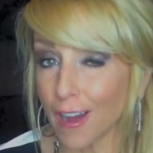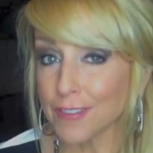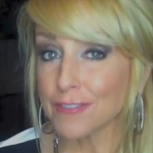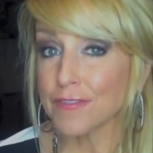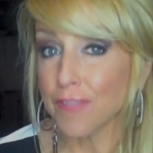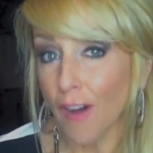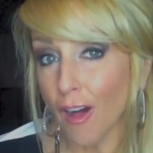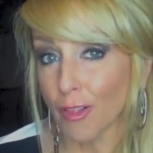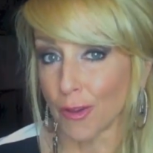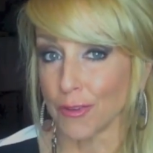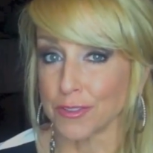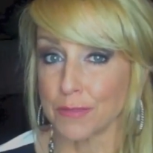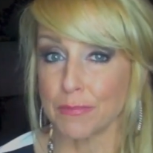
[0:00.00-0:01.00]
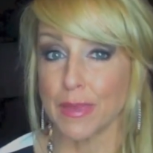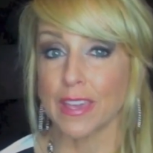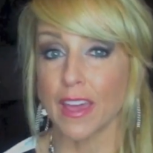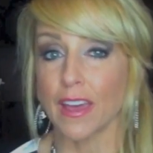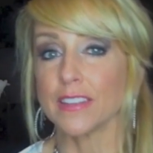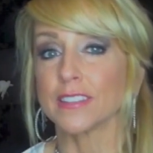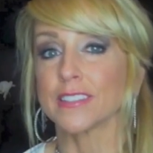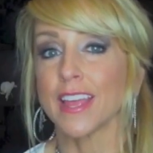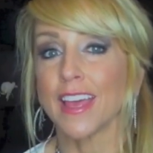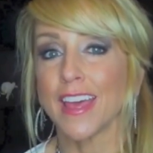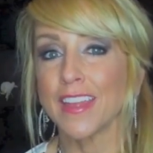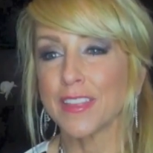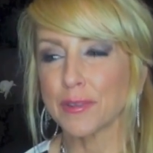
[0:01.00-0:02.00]
unfollowed because
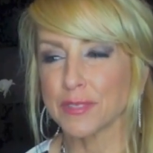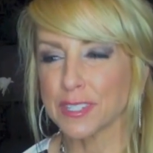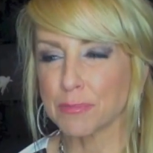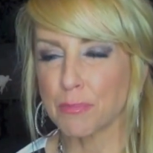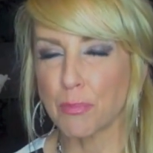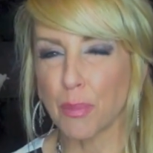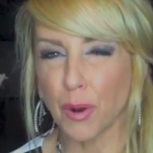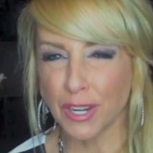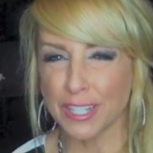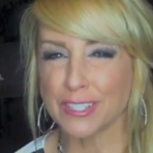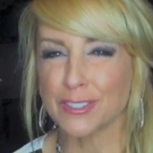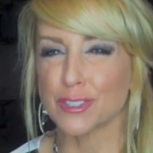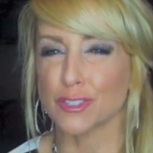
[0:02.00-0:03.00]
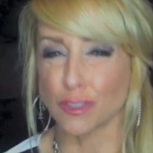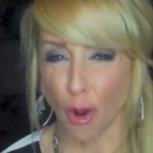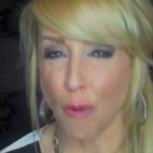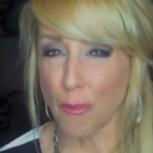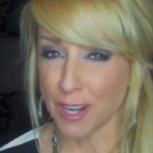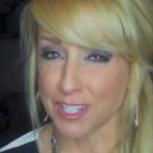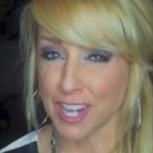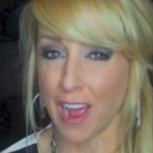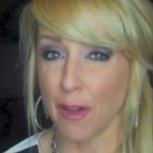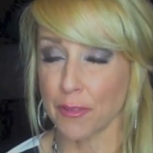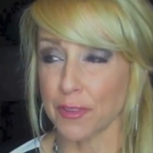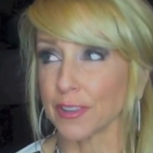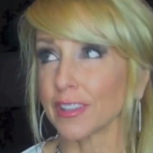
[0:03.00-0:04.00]
they were just putting so much
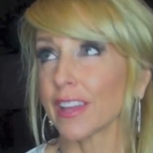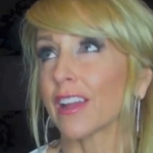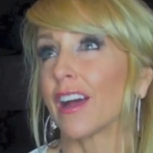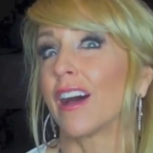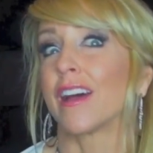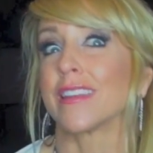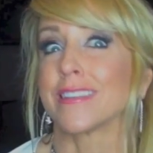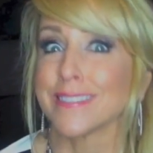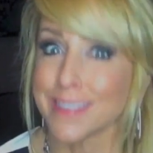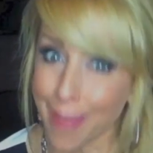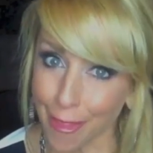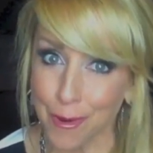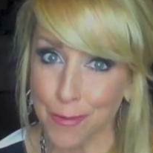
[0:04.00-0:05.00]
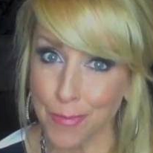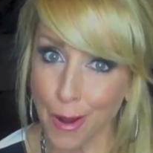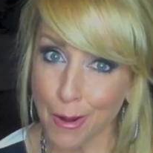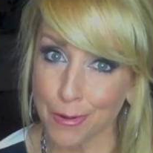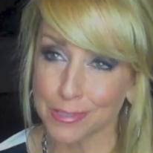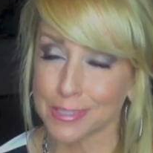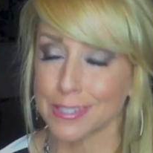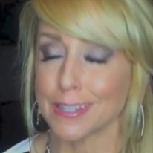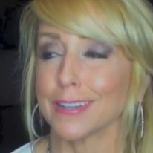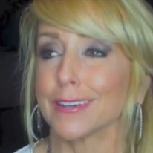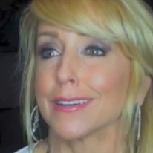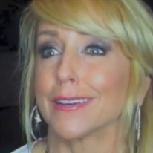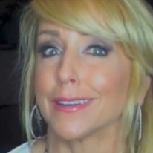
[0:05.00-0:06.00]
out there. You're like, another post?
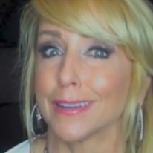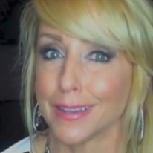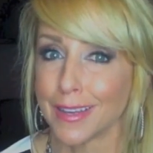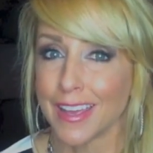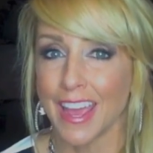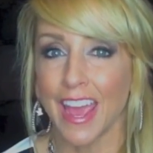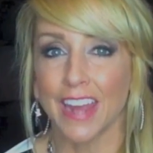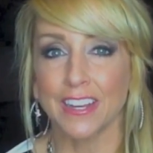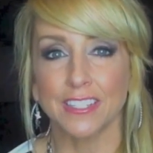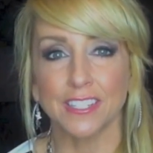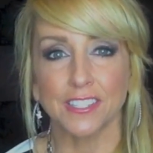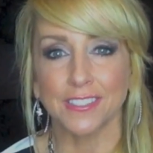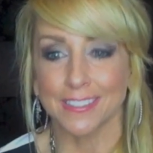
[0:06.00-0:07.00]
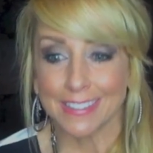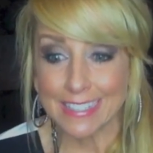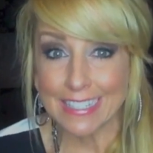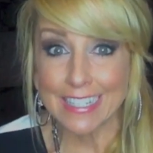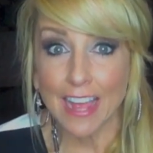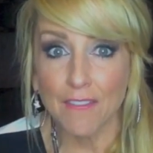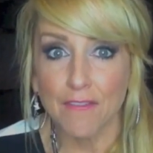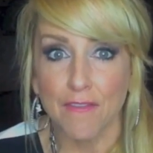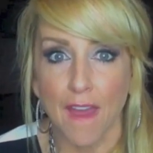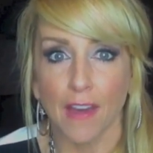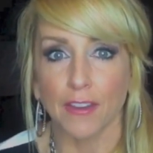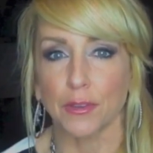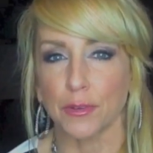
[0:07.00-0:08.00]
Ugh. And it just didn't have
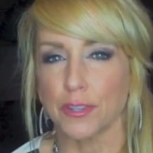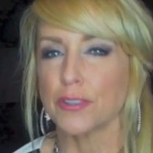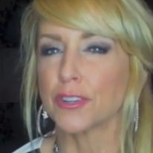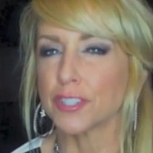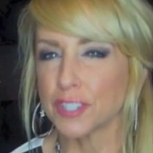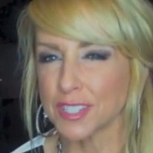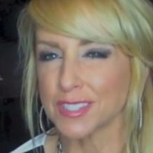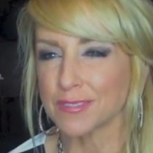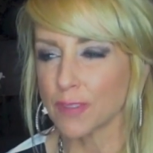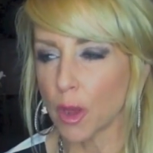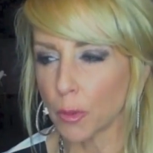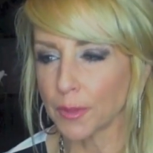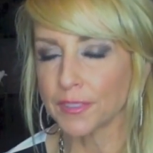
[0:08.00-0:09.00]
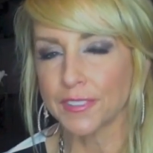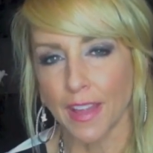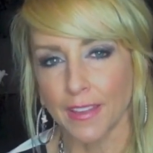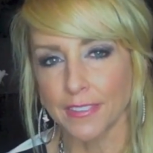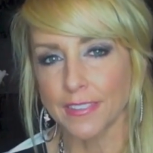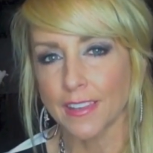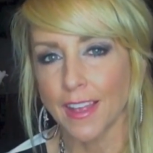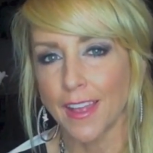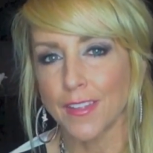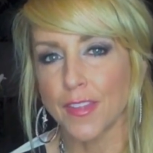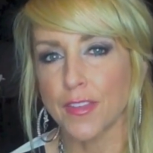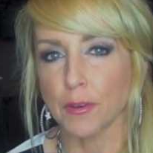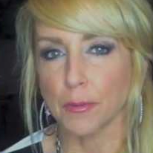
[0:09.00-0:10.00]
value. You could just almost sense
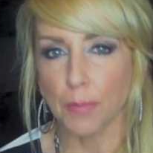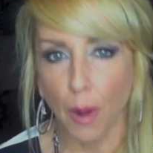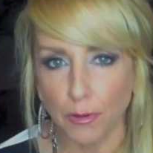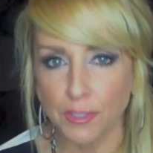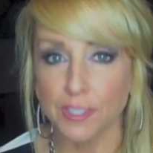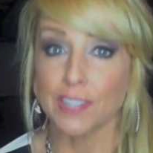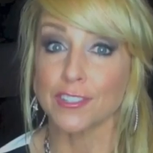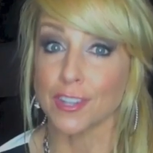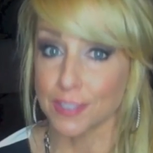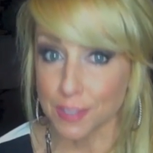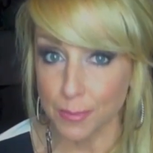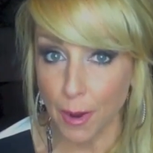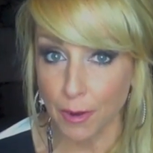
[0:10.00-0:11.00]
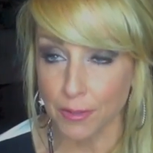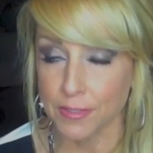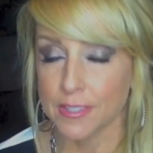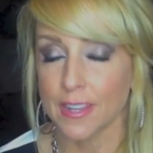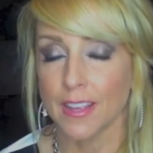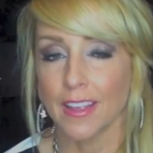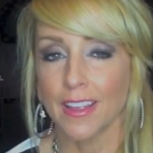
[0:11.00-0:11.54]
that they were posting just to post.